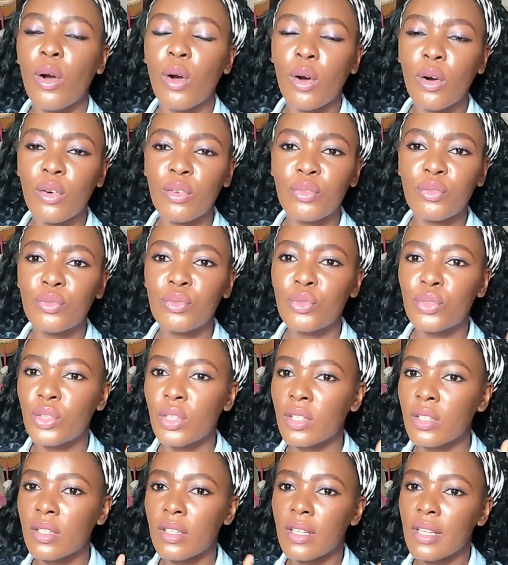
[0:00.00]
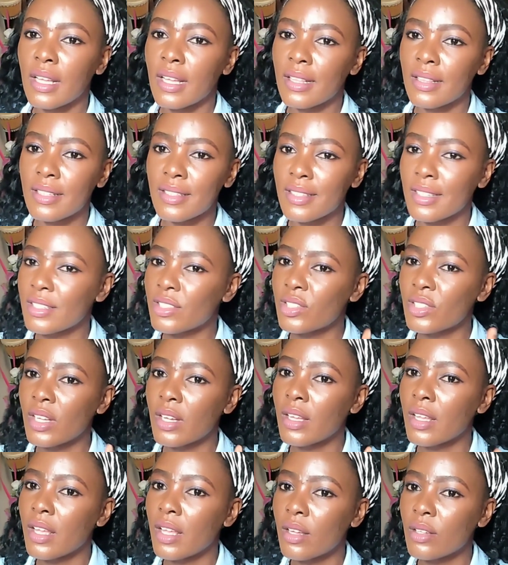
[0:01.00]
of the
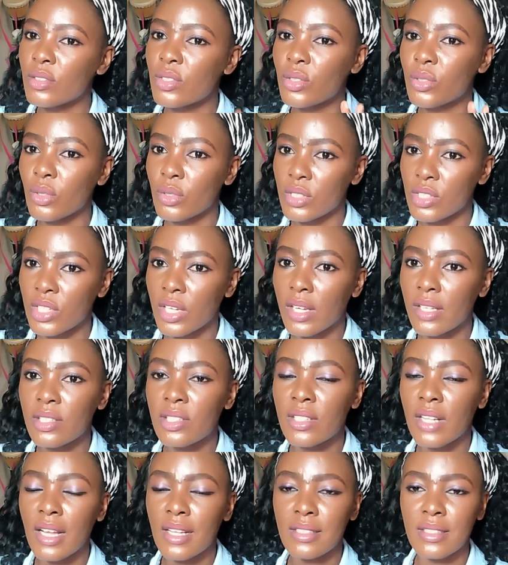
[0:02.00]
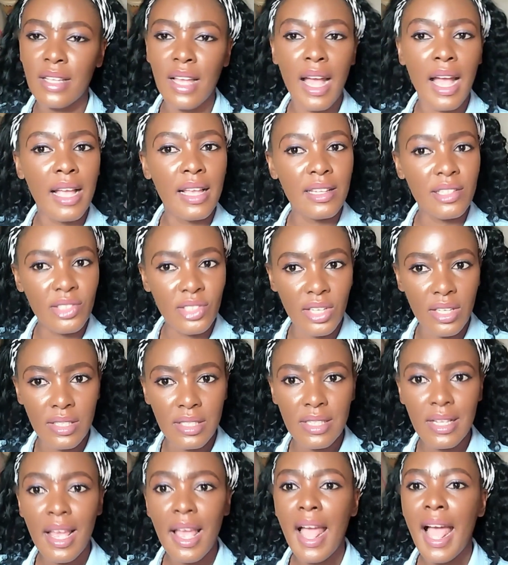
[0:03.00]
international health surcharge, that's the
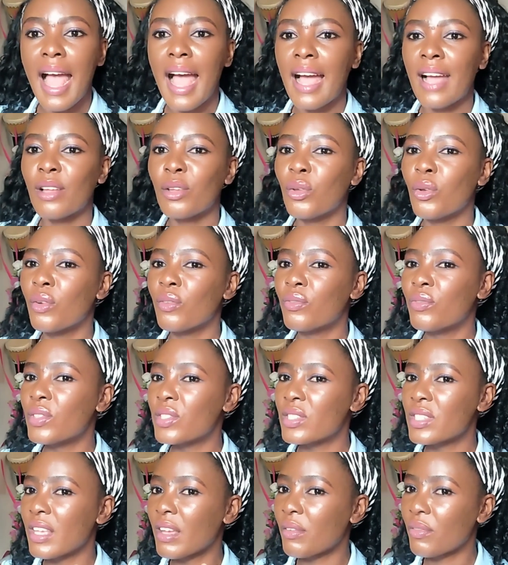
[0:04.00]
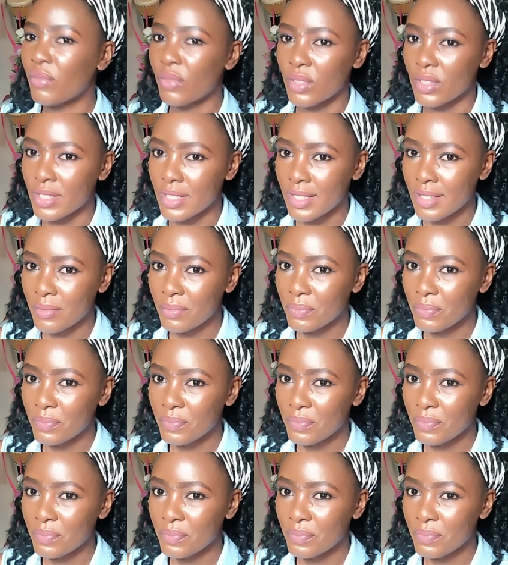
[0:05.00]
IHS, and your visa fees.